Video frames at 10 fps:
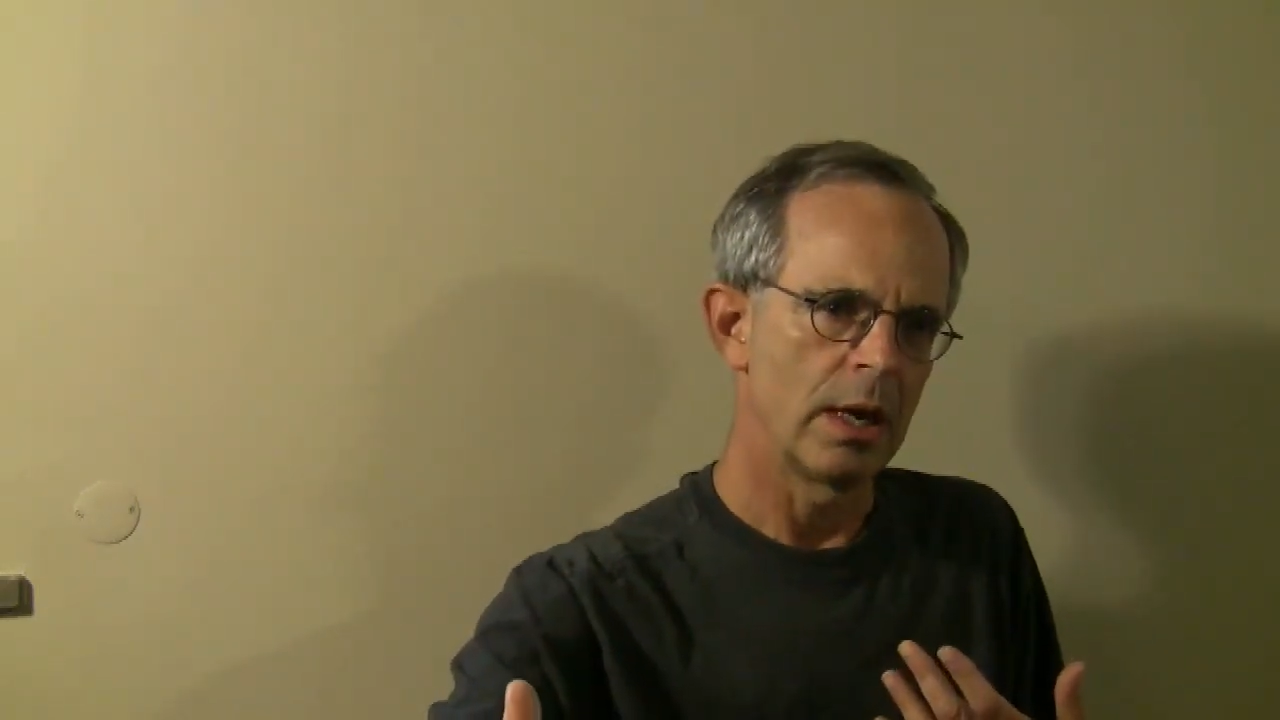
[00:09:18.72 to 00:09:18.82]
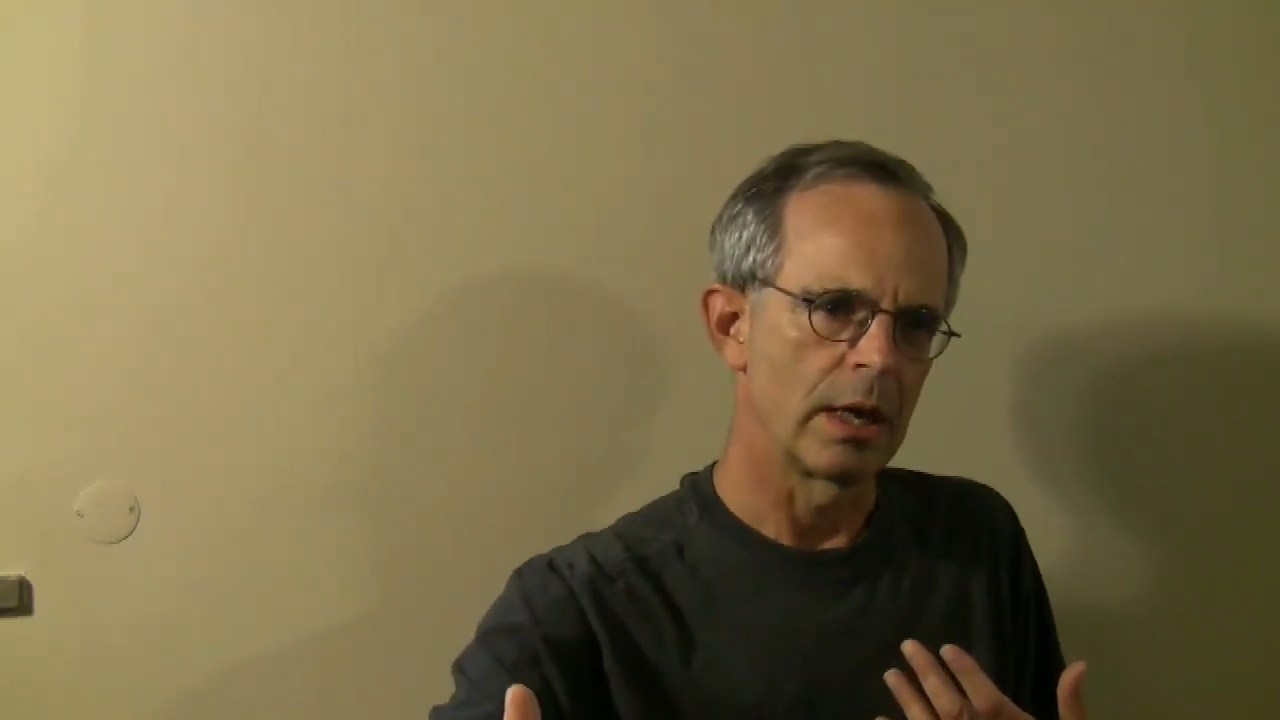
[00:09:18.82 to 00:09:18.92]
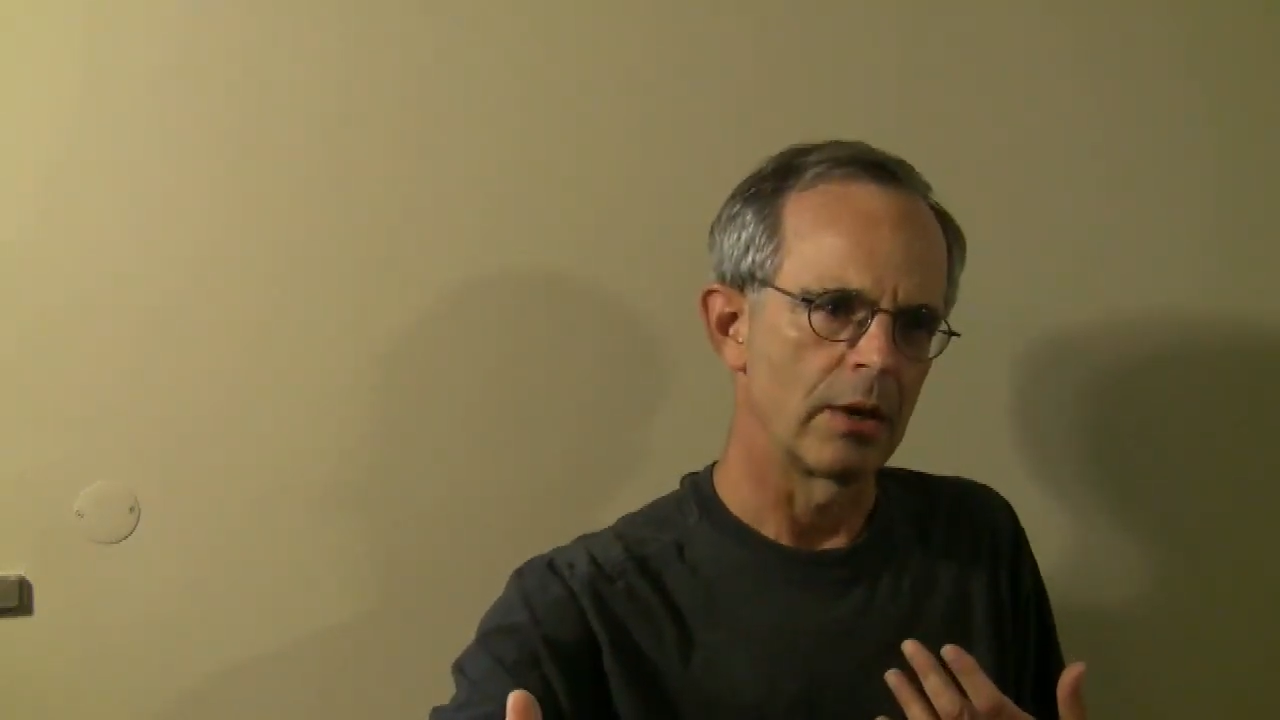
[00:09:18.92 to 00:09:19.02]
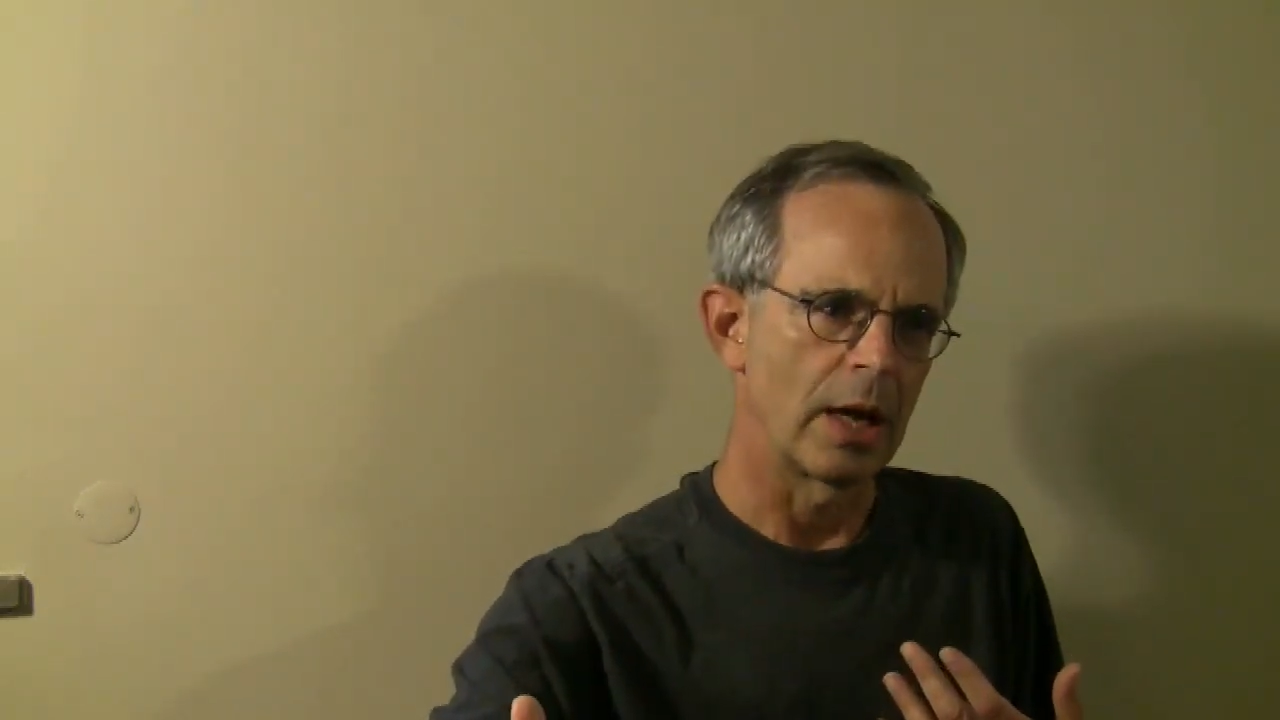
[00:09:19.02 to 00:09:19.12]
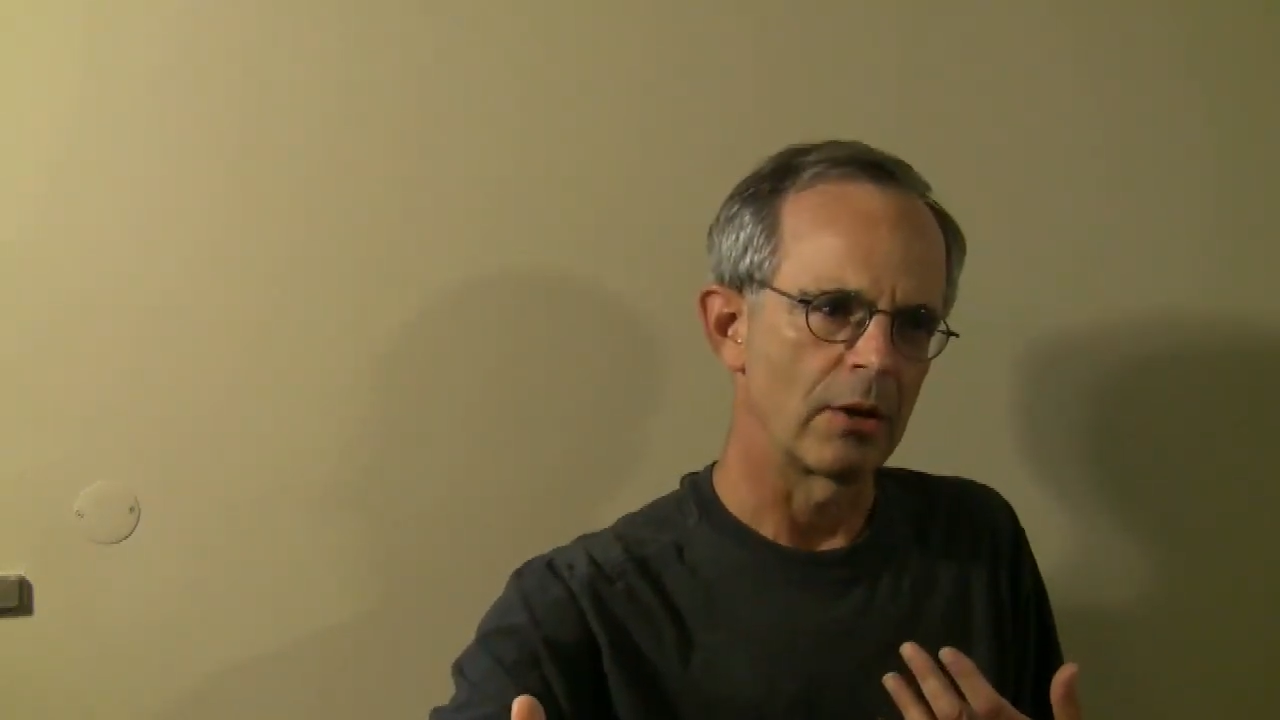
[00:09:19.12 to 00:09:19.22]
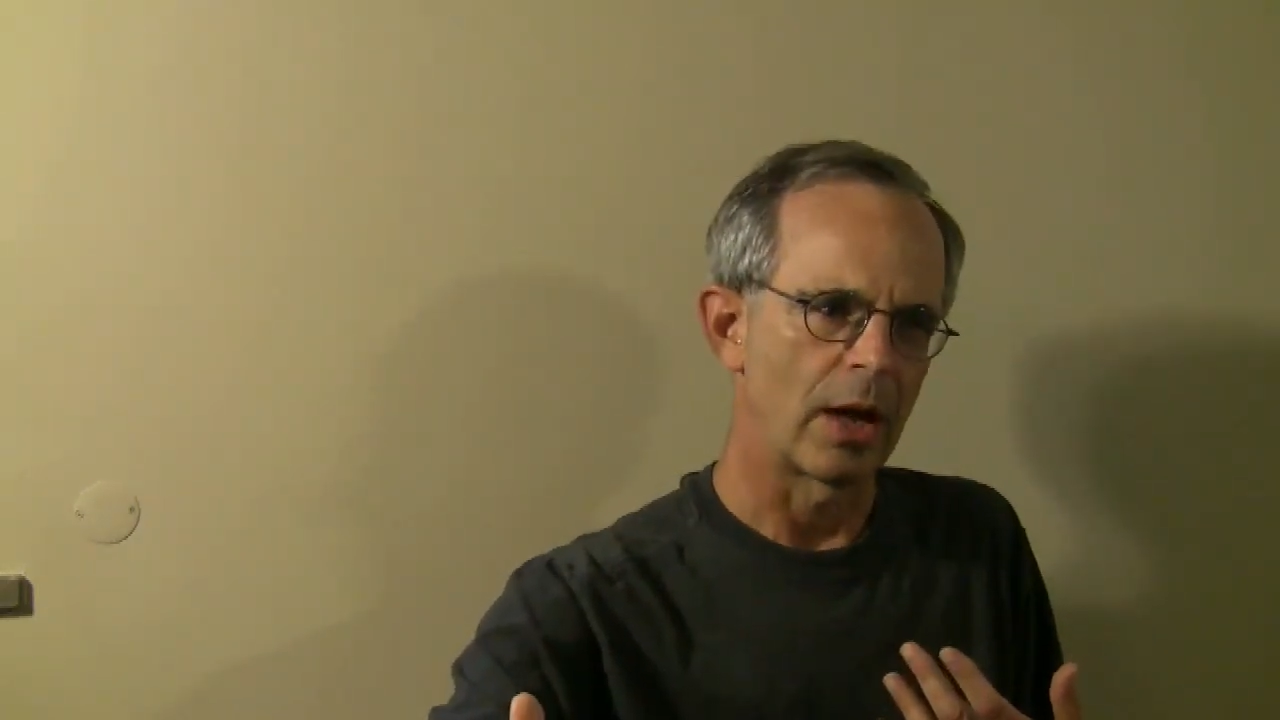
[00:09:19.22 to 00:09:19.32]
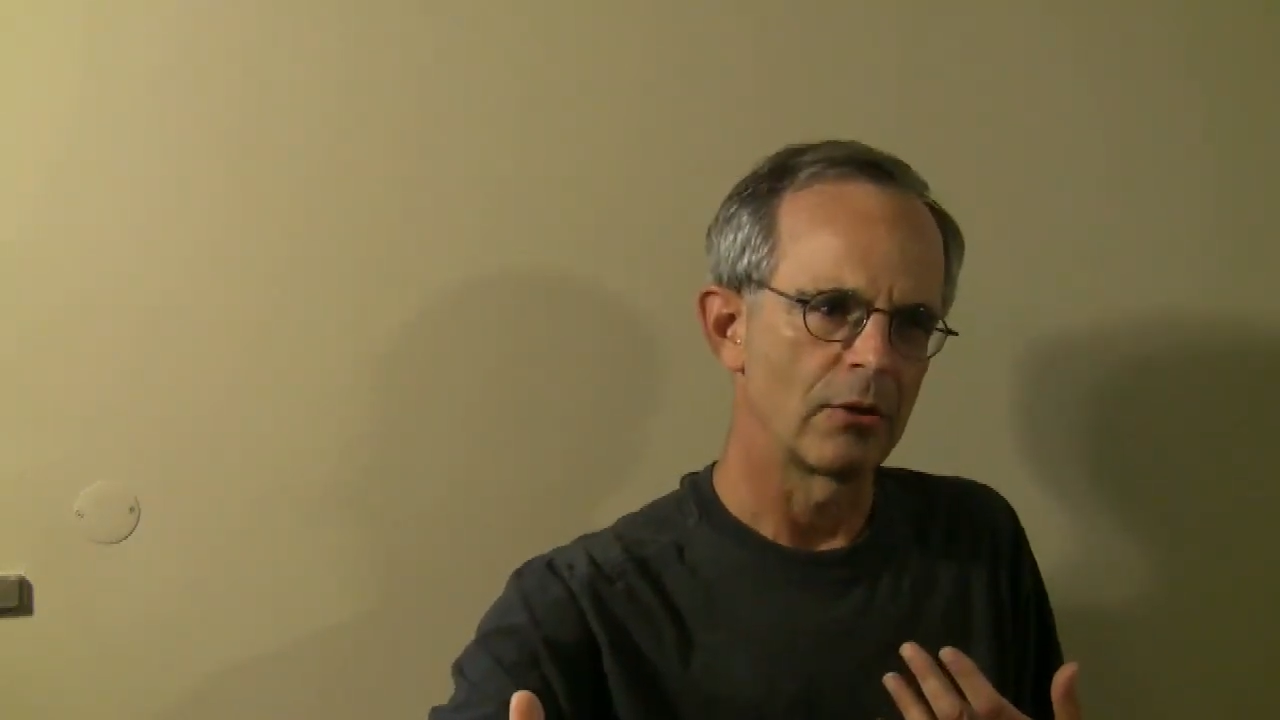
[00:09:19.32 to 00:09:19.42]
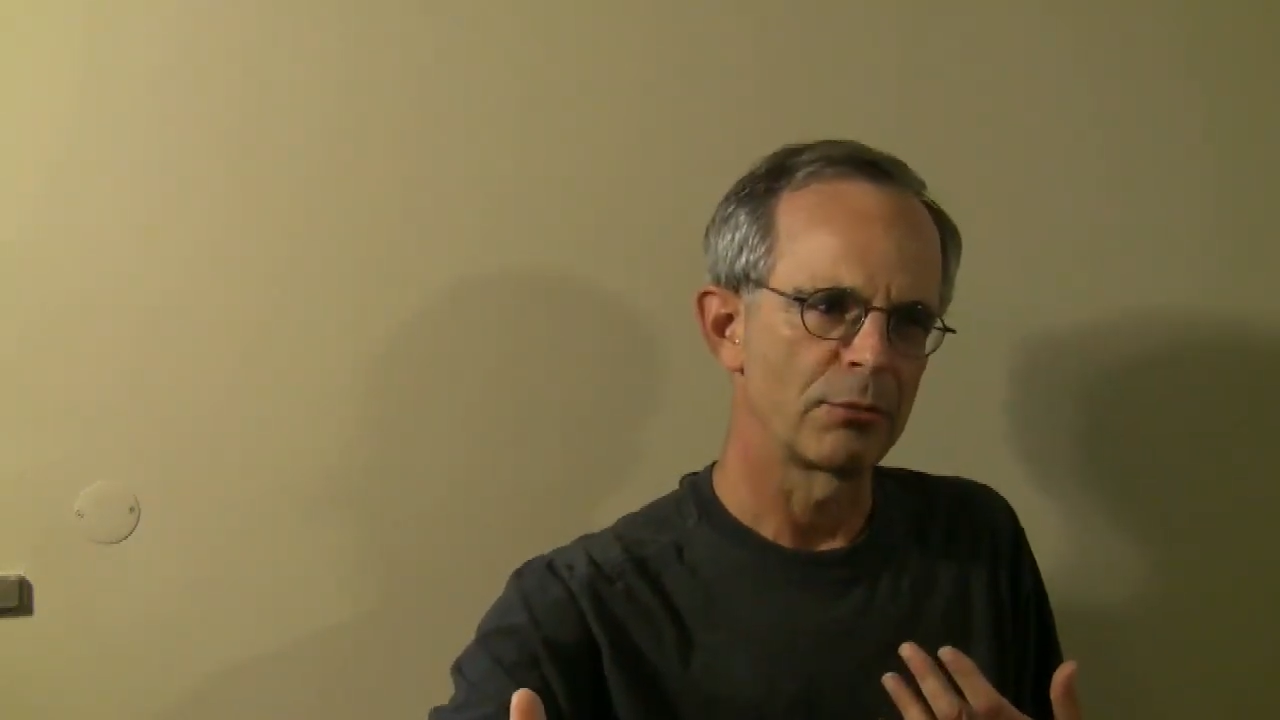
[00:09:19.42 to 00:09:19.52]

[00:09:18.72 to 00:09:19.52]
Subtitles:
And I